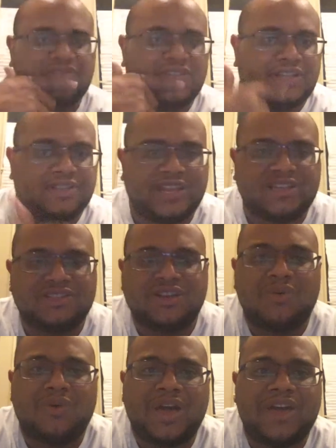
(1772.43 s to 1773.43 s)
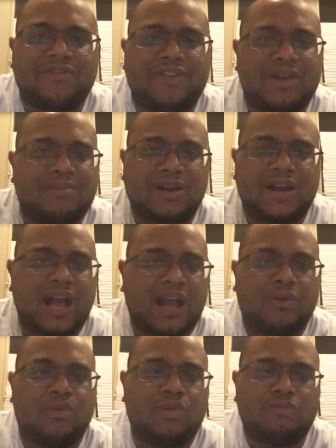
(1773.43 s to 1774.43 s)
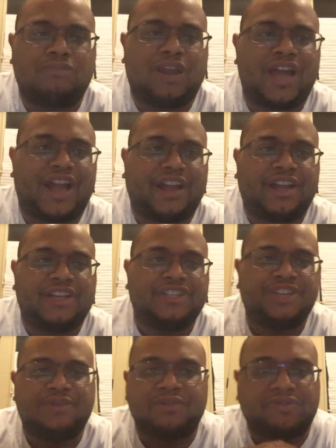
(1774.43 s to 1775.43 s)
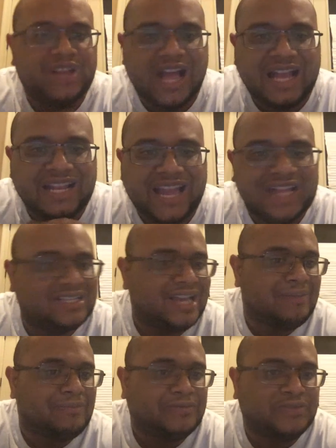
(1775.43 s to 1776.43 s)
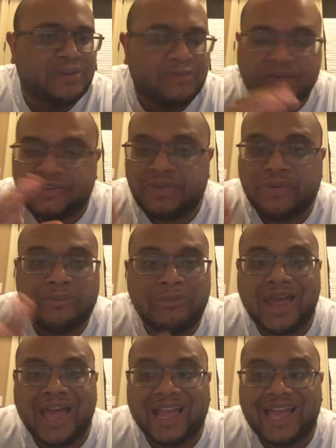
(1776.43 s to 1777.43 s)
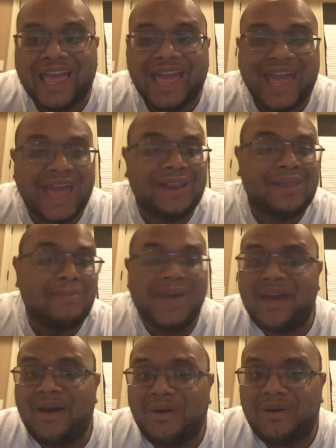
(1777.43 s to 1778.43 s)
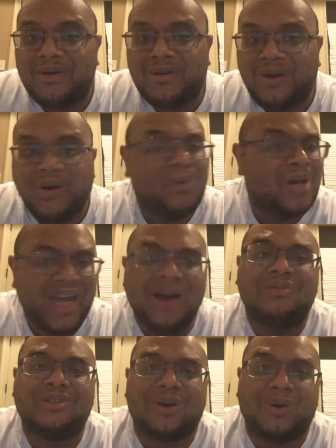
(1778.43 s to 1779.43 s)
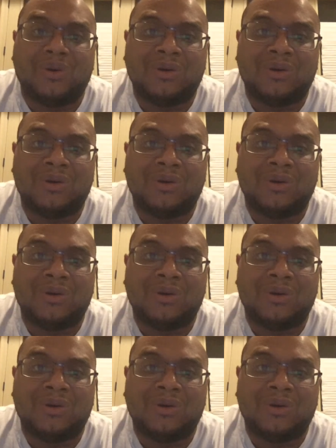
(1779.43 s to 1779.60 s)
There's no way if Amber Guyger were black, she would have gotten that type of treatment. If she were black and a male, oh, hell no.